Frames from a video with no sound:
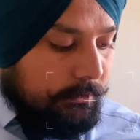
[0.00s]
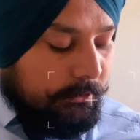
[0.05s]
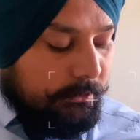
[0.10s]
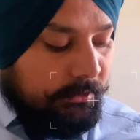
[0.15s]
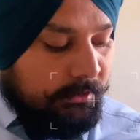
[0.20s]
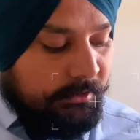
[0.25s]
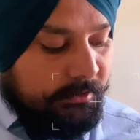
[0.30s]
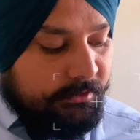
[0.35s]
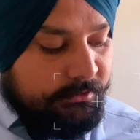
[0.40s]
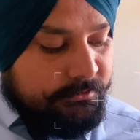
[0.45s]

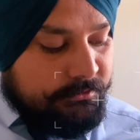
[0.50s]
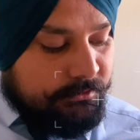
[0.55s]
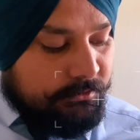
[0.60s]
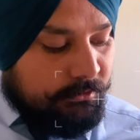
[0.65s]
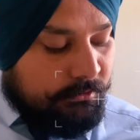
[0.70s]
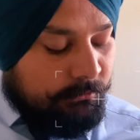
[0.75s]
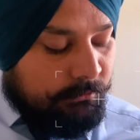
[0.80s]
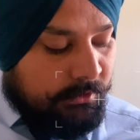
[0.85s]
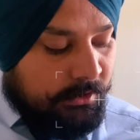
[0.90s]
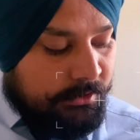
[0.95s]
Let us
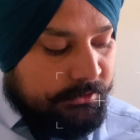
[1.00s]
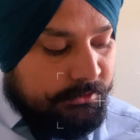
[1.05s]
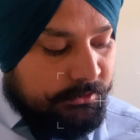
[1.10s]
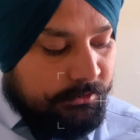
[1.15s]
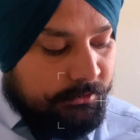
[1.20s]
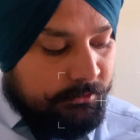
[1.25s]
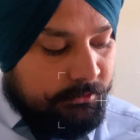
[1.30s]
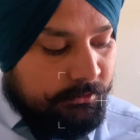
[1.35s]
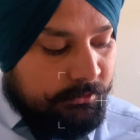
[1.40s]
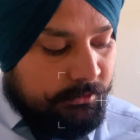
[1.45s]

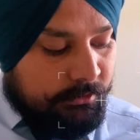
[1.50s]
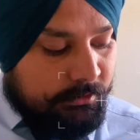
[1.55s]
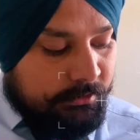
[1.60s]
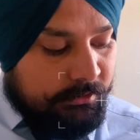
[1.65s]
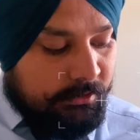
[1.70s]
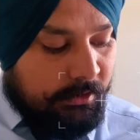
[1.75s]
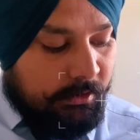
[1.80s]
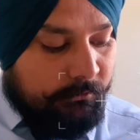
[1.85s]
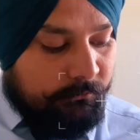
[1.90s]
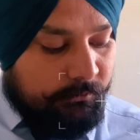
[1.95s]
imagine
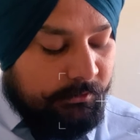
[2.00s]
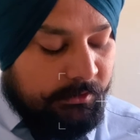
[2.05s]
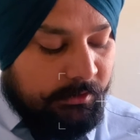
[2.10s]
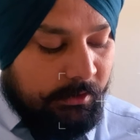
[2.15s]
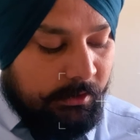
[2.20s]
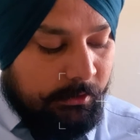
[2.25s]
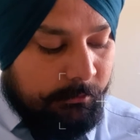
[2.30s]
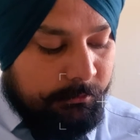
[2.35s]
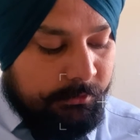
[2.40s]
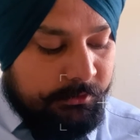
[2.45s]
that we
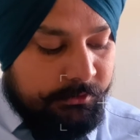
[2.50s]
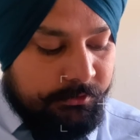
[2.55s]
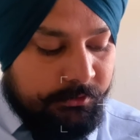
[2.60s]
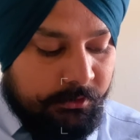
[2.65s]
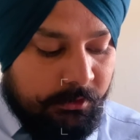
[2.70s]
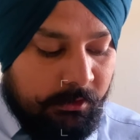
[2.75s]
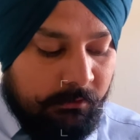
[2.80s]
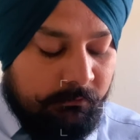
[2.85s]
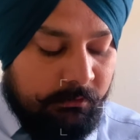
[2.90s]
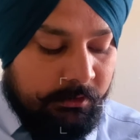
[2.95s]
have been
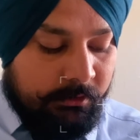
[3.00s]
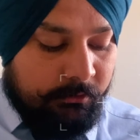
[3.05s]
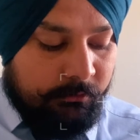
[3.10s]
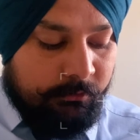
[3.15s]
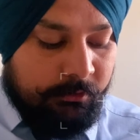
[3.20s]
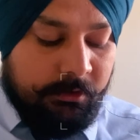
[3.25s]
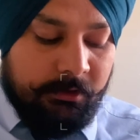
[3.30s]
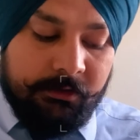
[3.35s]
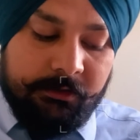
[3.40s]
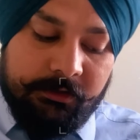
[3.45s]
traveling
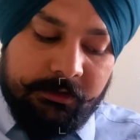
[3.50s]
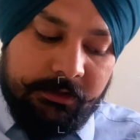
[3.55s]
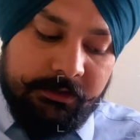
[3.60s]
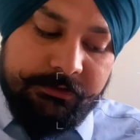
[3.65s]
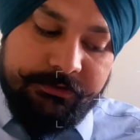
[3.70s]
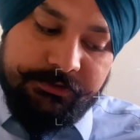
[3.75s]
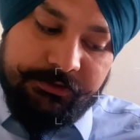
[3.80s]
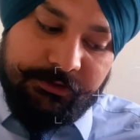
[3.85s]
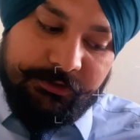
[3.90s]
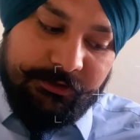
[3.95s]
on a
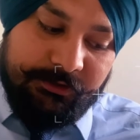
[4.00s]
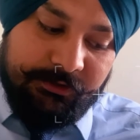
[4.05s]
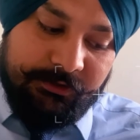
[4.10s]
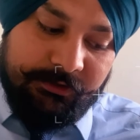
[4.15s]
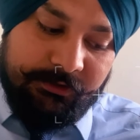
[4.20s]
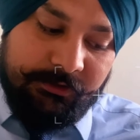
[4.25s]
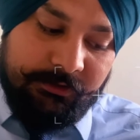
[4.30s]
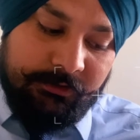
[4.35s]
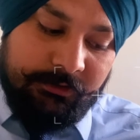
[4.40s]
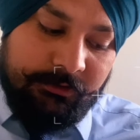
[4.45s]
great
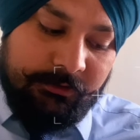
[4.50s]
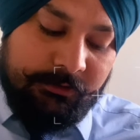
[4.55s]
journey